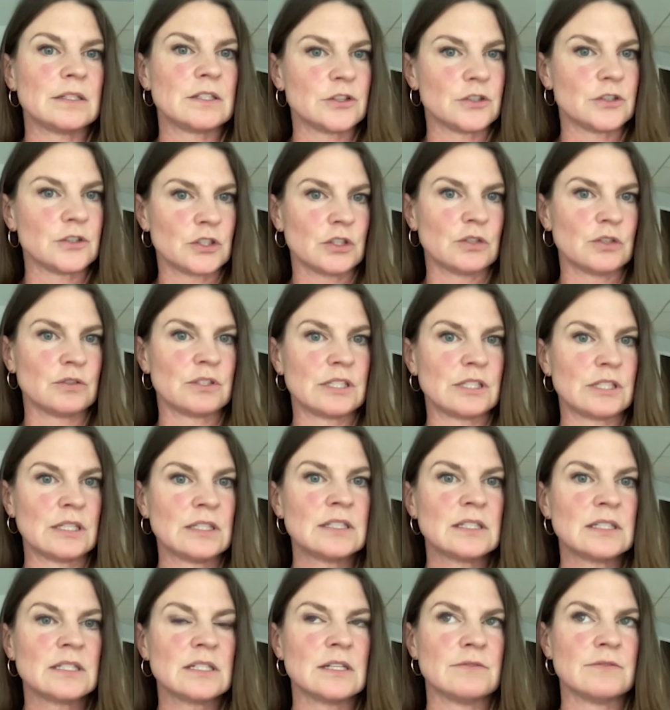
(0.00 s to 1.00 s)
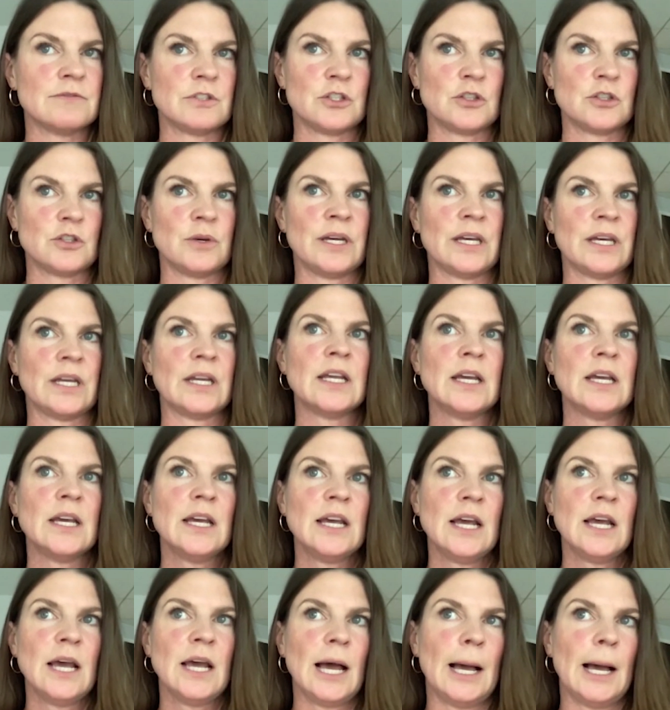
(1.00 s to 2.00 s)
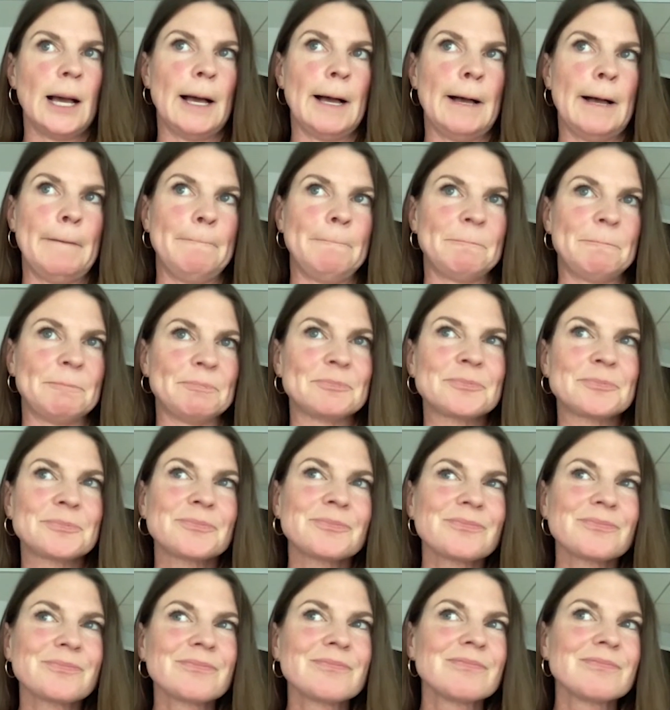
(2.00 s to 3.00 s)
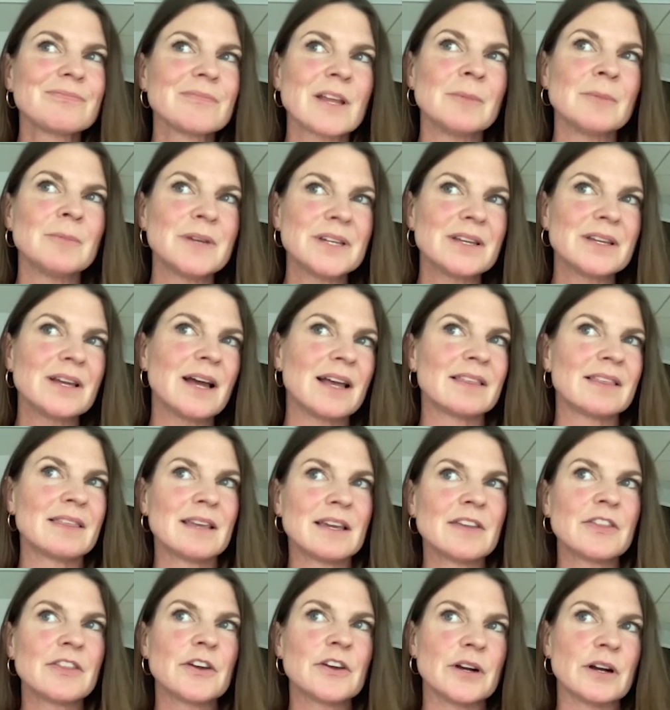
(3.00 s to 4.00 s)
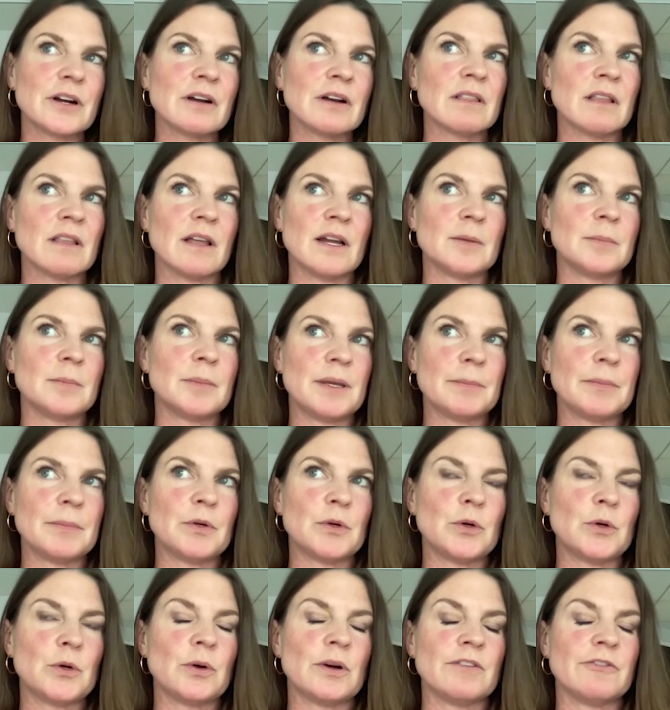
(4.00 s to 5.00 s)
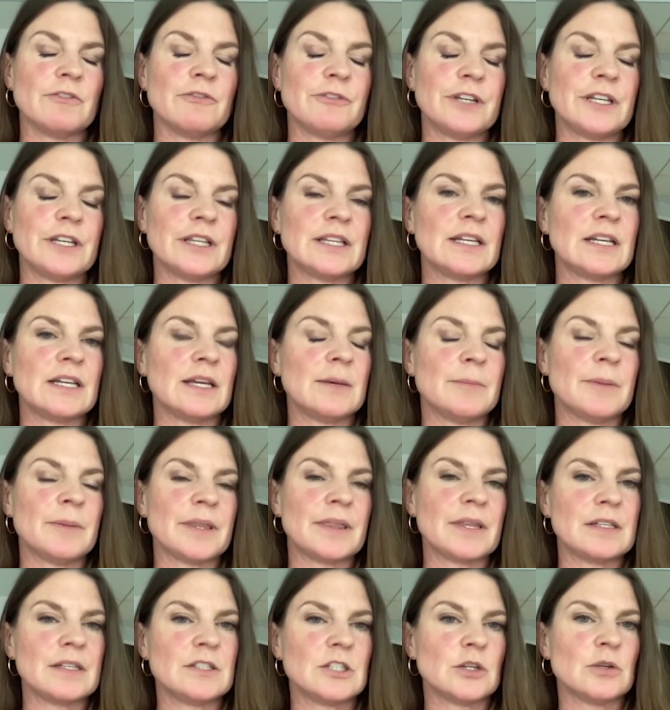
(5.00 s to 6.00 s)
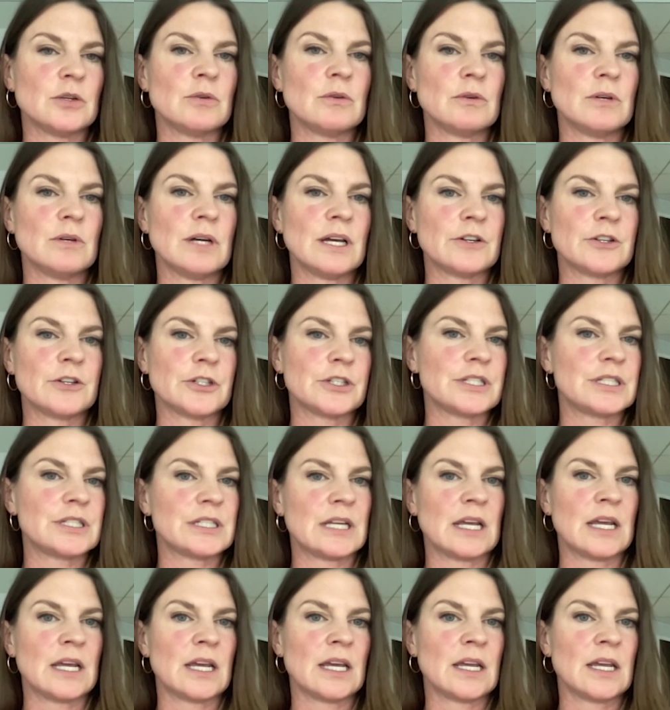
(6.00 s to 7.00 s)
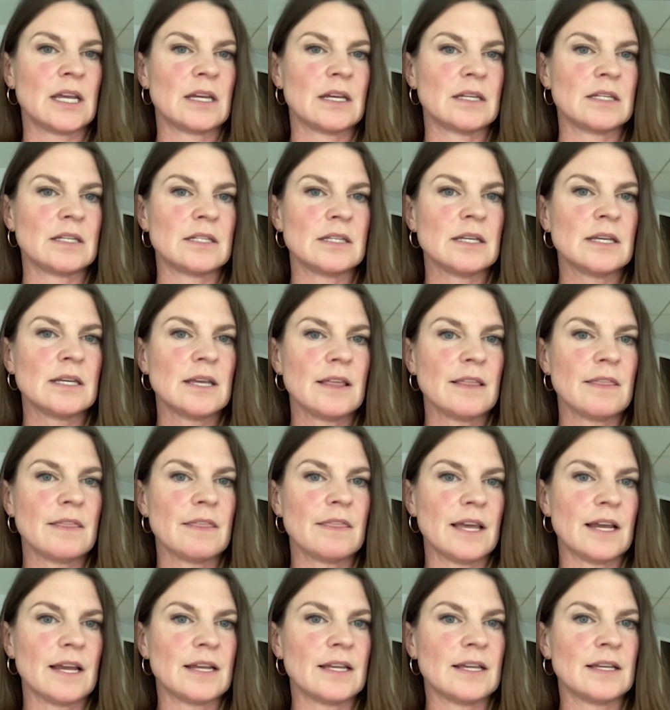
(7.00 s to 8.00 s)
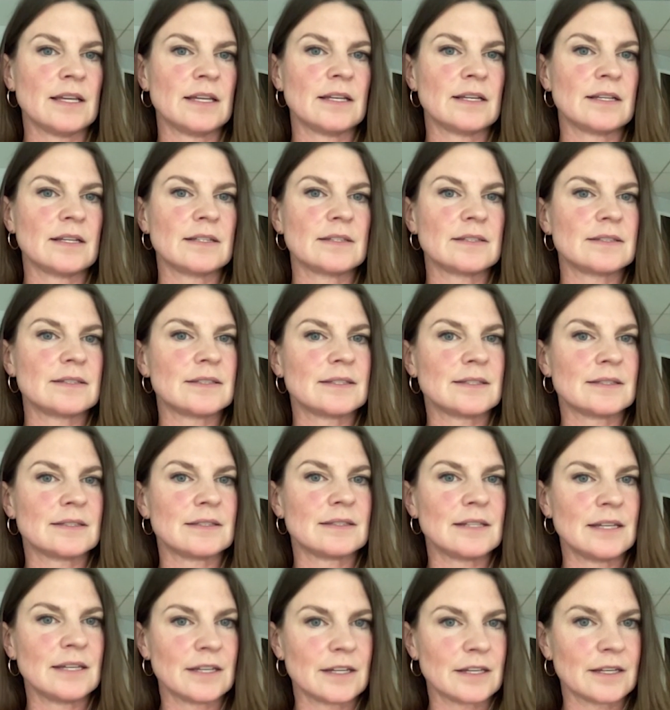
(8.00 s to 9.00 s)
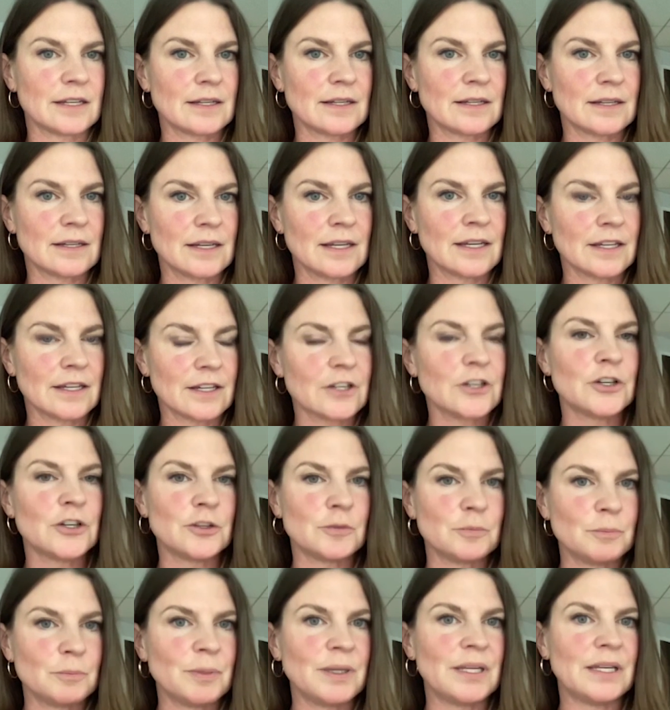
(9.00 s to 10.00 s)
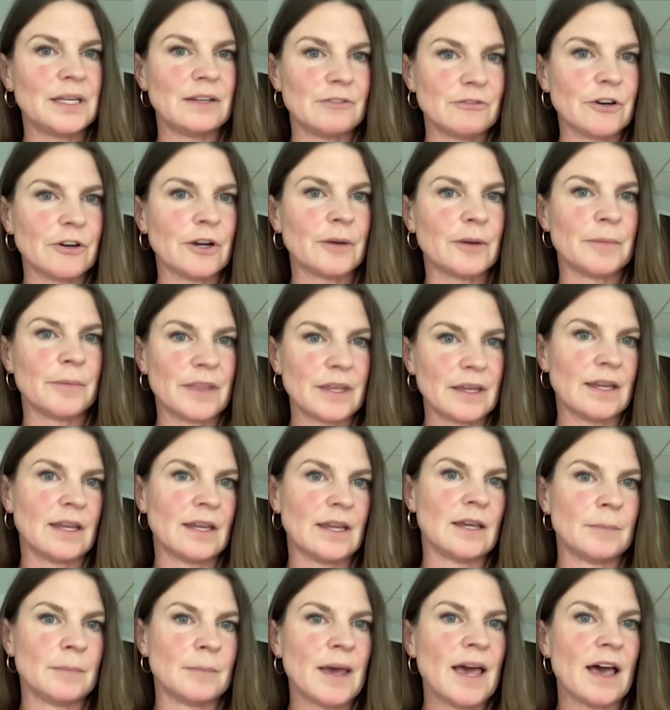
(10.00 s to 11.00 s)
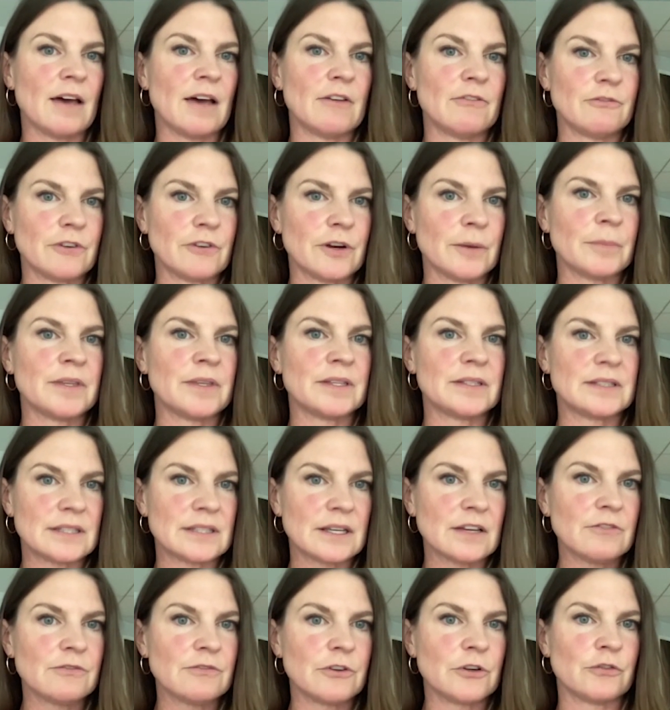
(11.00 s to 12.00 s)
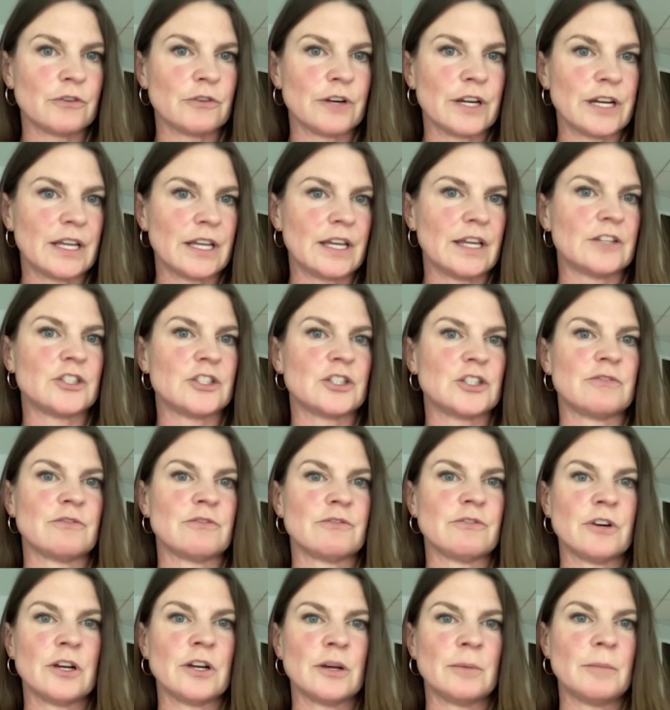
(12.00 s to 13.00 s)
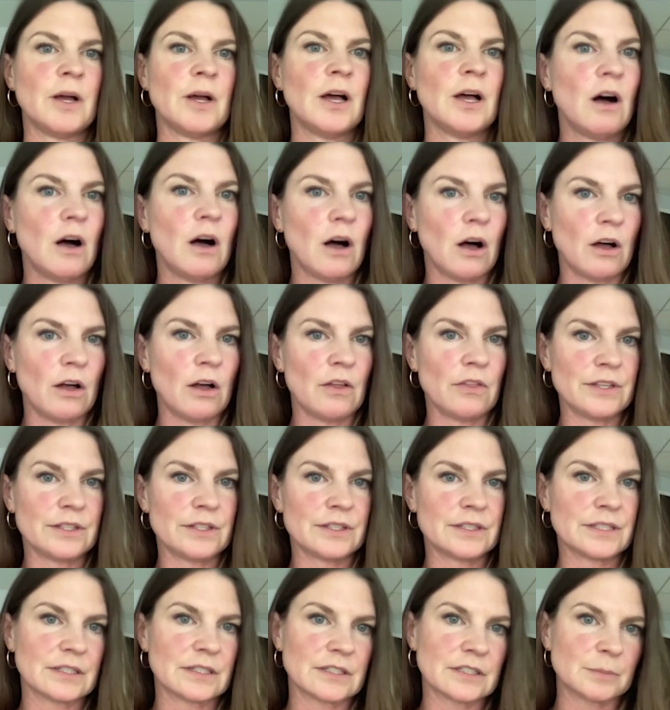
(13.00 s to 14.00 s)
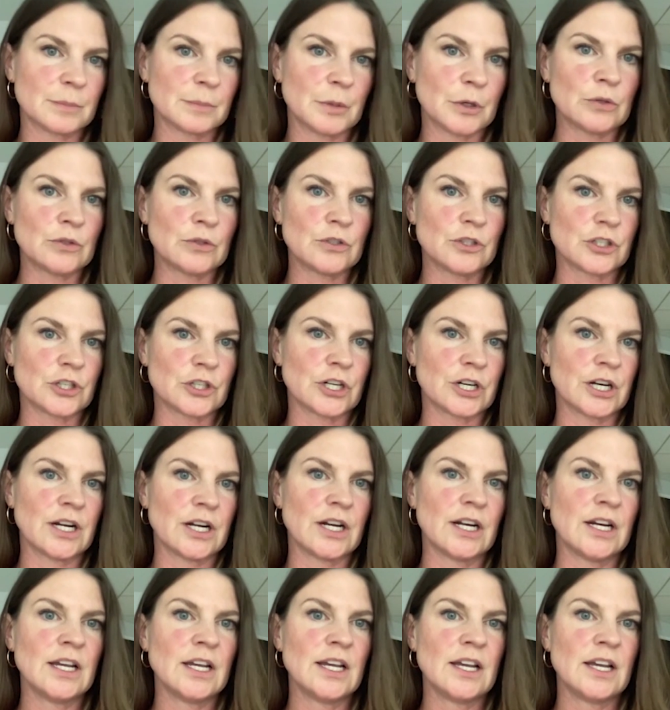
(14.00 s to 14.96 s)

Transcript: they're so sensitive to it. Um, but I think there are a lot of people who are feeling it, but they don't understand that it's it it could be from the EMF, from the cell phone radiation, from all this exposure.